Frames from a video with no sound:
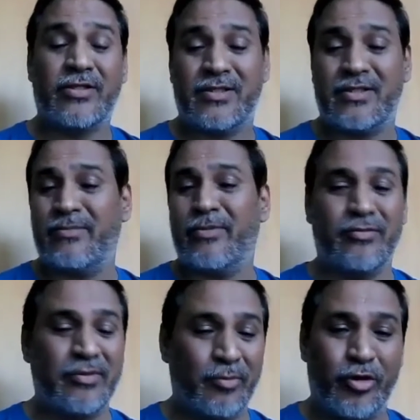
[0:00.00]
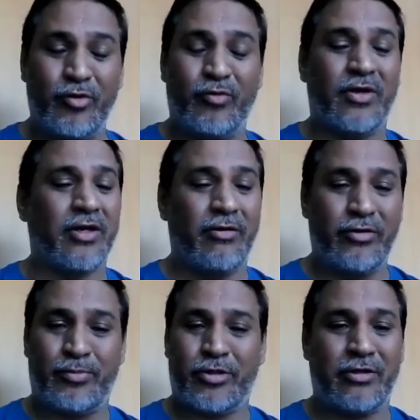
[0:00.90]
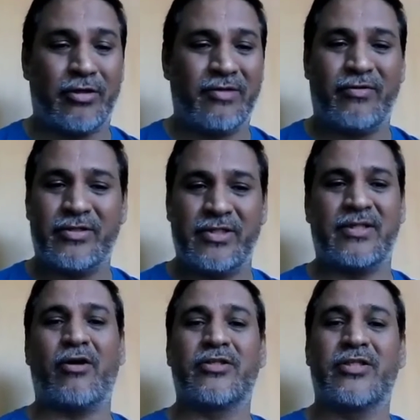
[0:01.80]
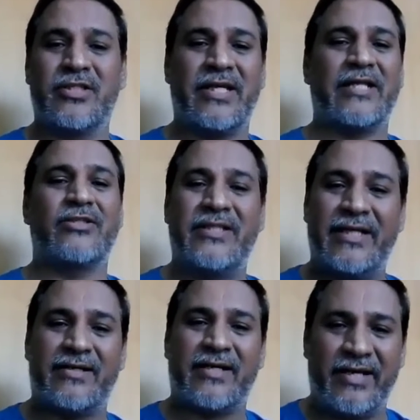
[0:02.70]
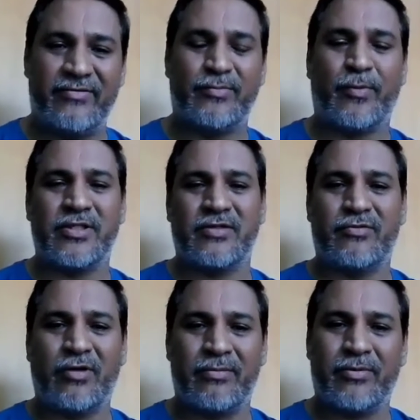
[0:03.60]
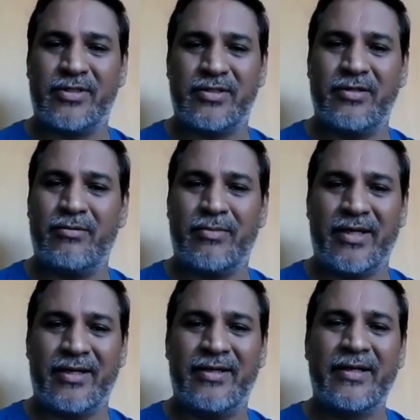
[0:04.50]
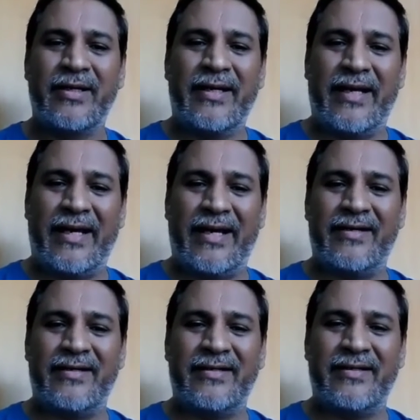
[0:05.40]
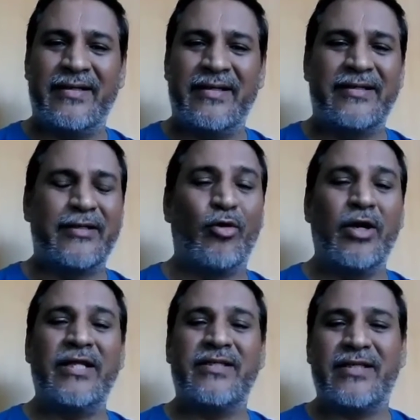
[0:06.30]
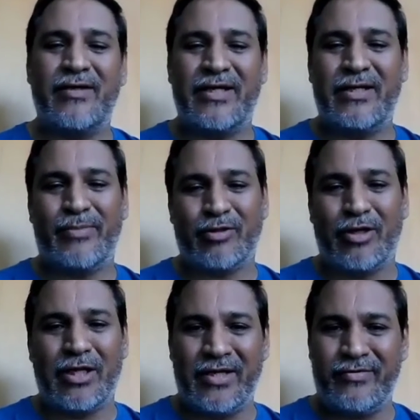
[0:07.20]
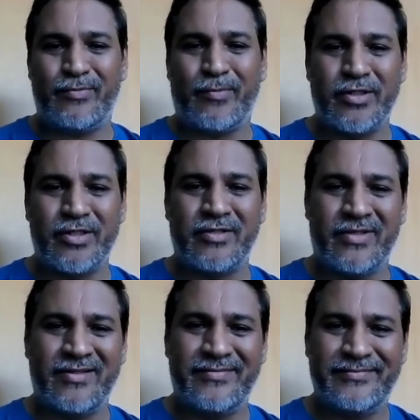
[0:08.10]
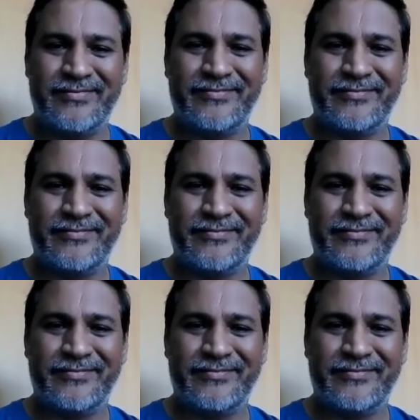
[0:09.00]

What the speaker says: oxygen, because the more you work out, you push a lot of oxygen. Oxygen actually then drives positive thought process in your mind. And the only thing that will keep us all alive is positivity.